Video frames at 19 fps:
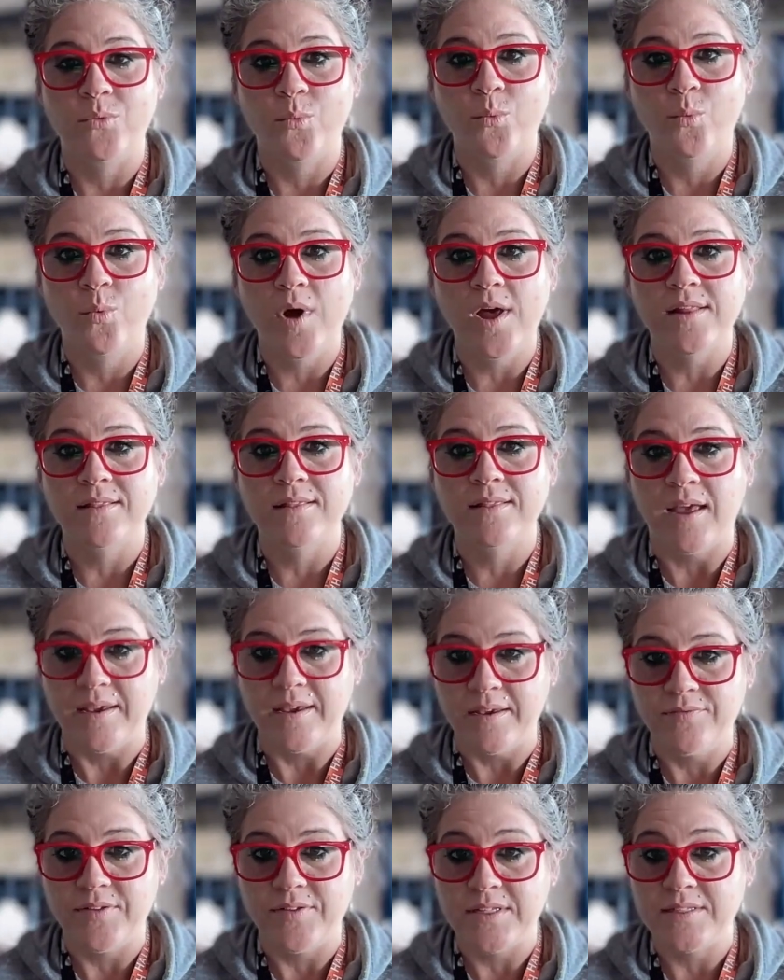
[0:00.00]
what
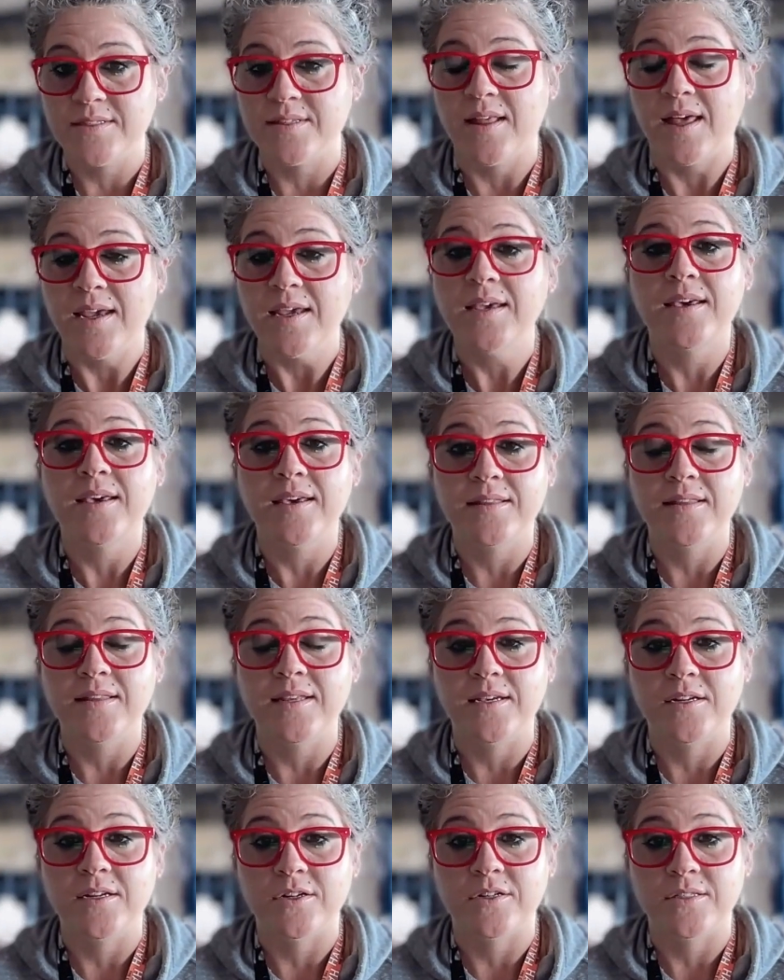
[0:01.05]
life is like in the
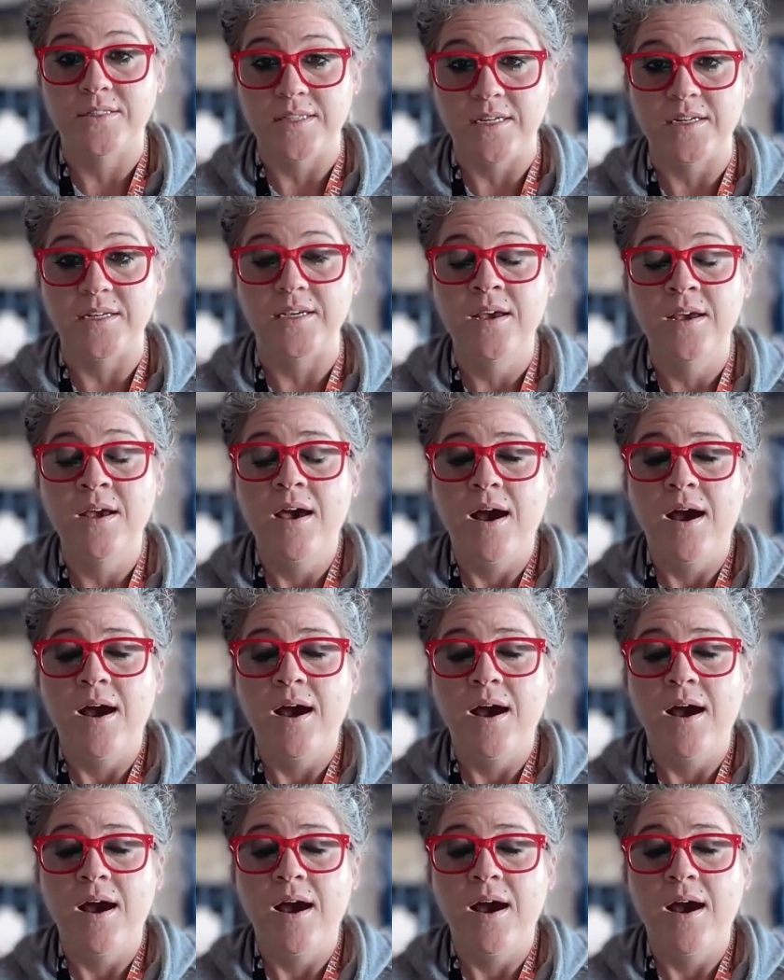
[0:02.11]
inner city,